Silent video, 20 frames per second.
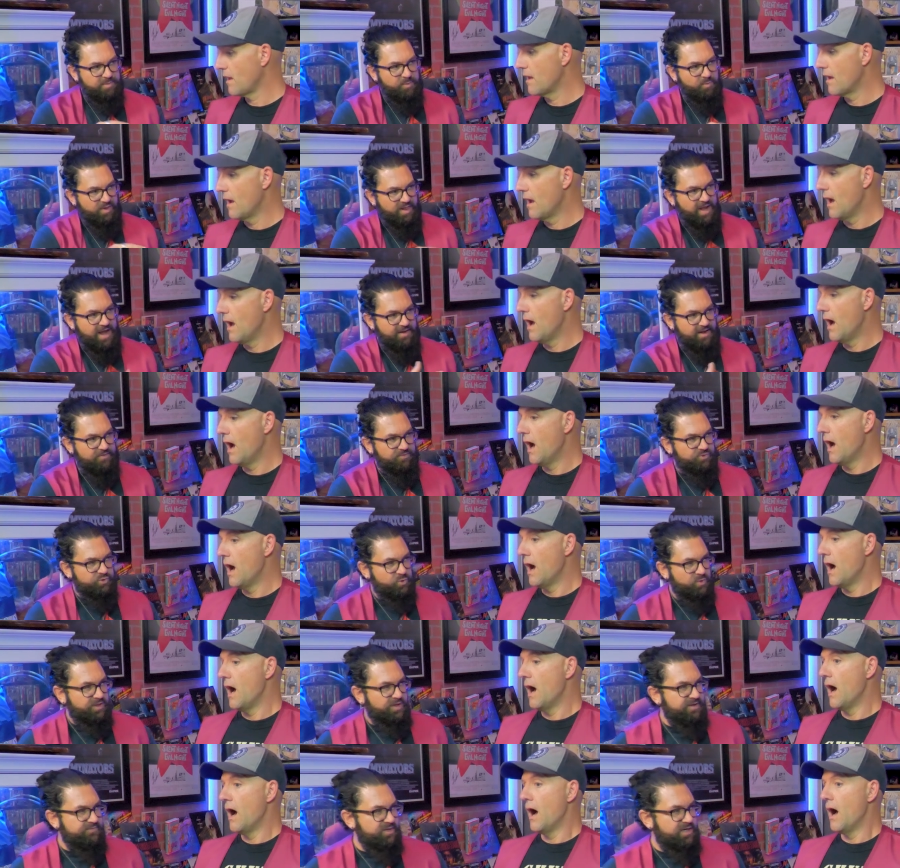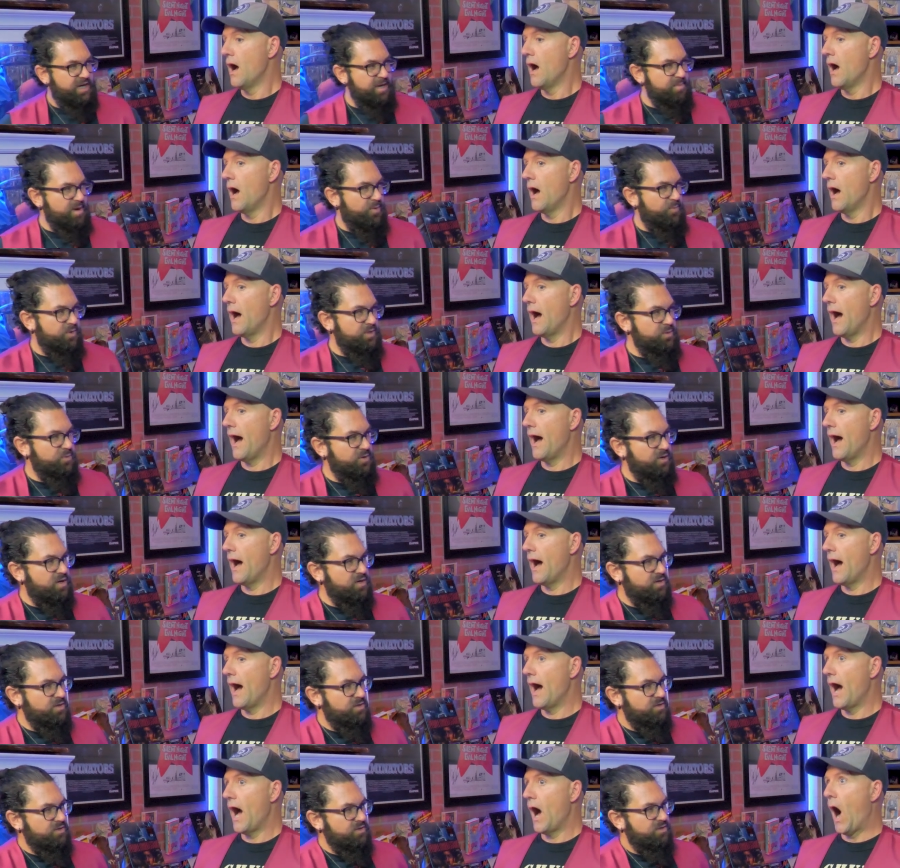Speaker 1: mean, well, uh, shortly after it came out when you were
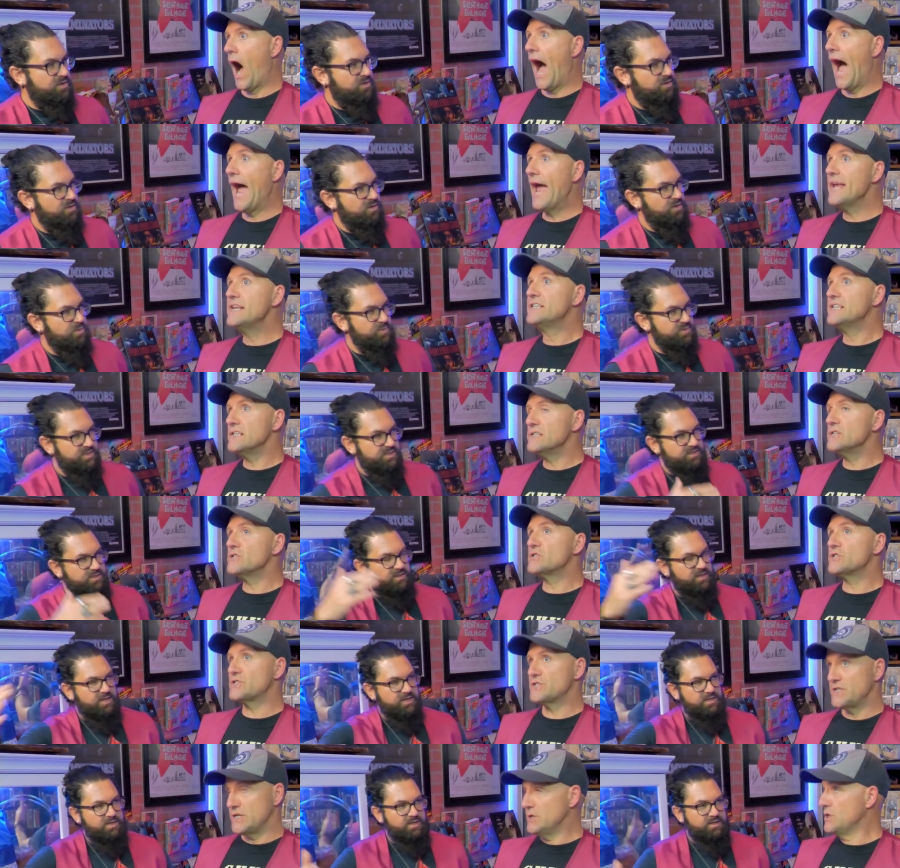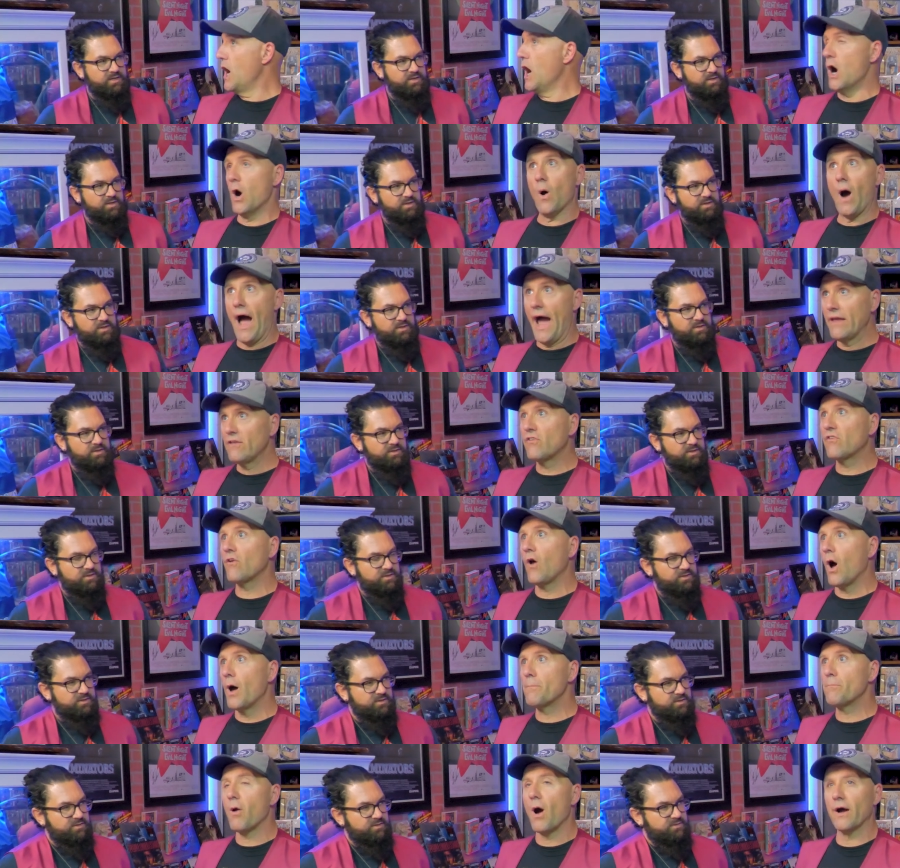young.
Speaker 2: I didn't see. No, I
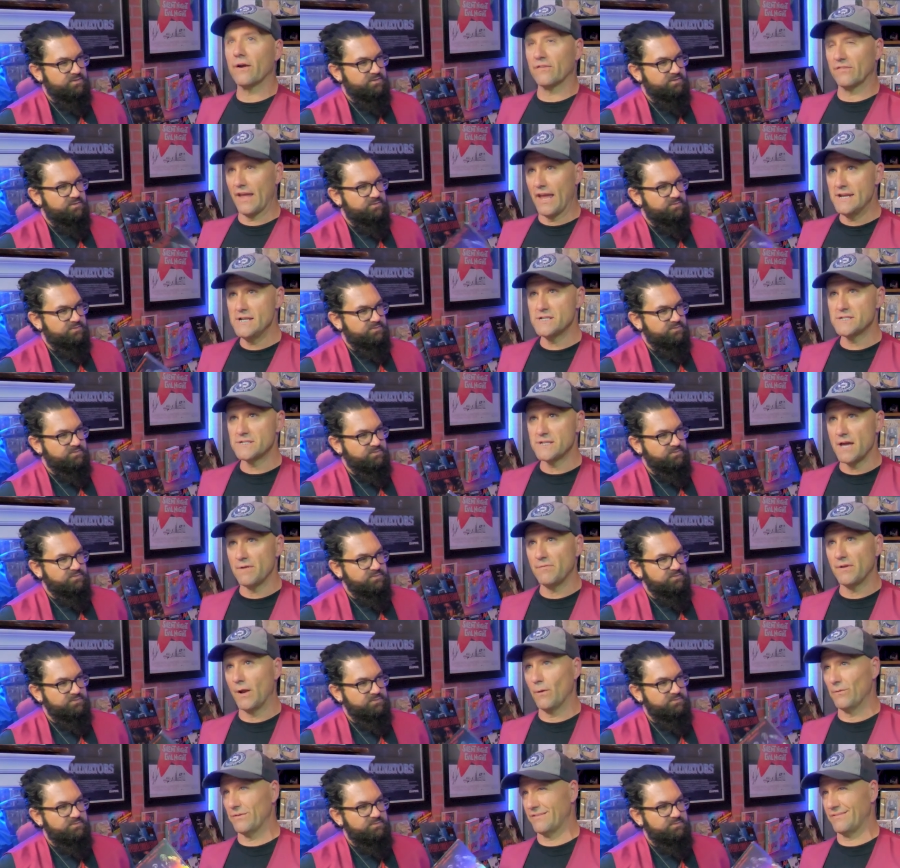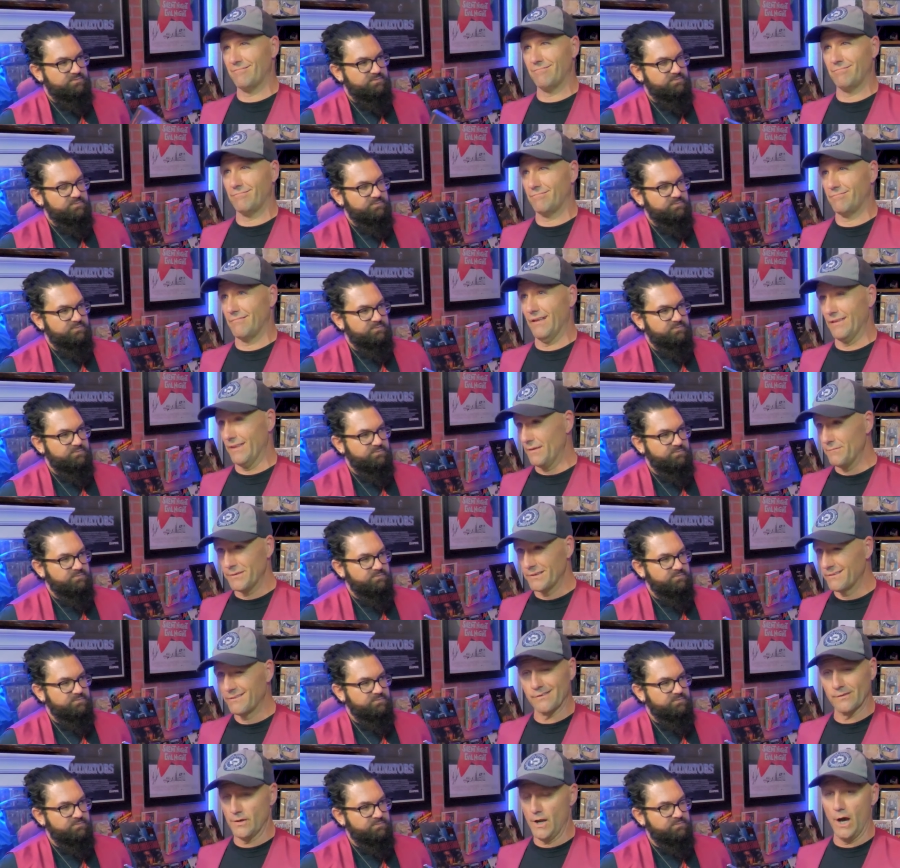saw it probably because '87. I was
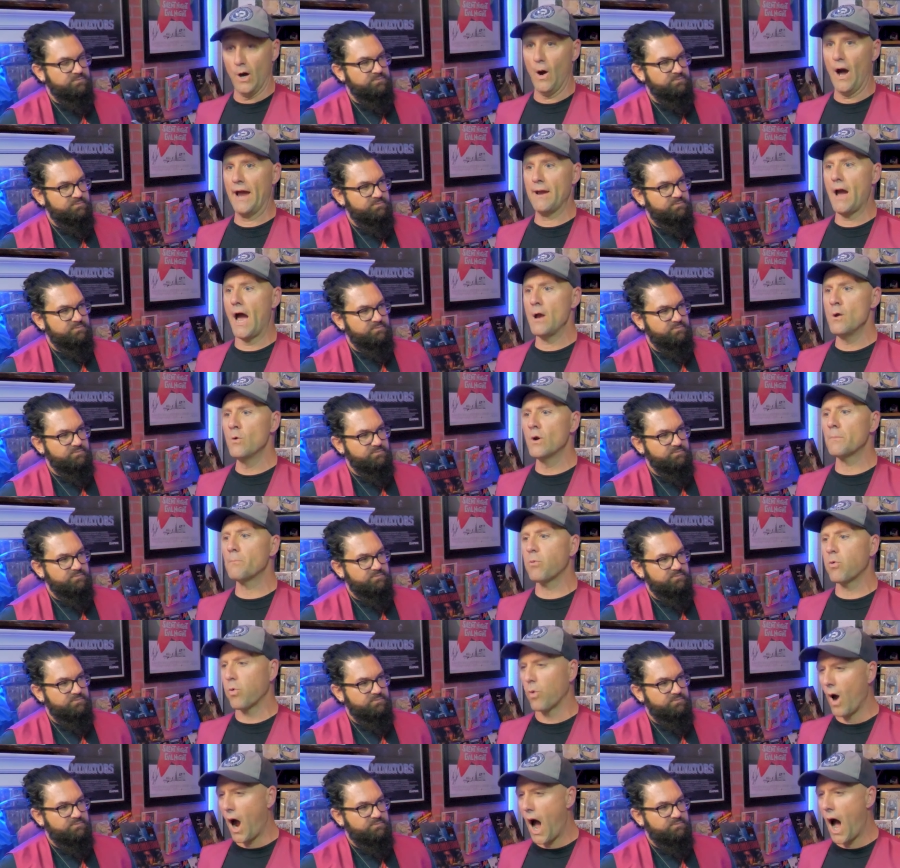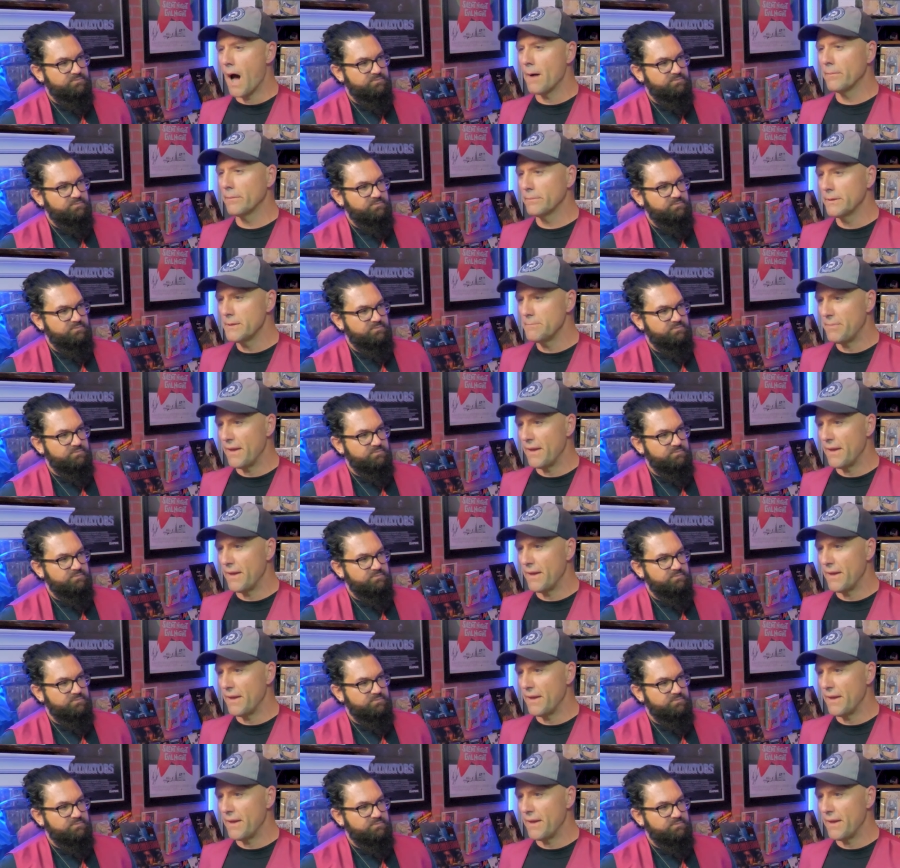11, so now mm -hmm. I, I would have probably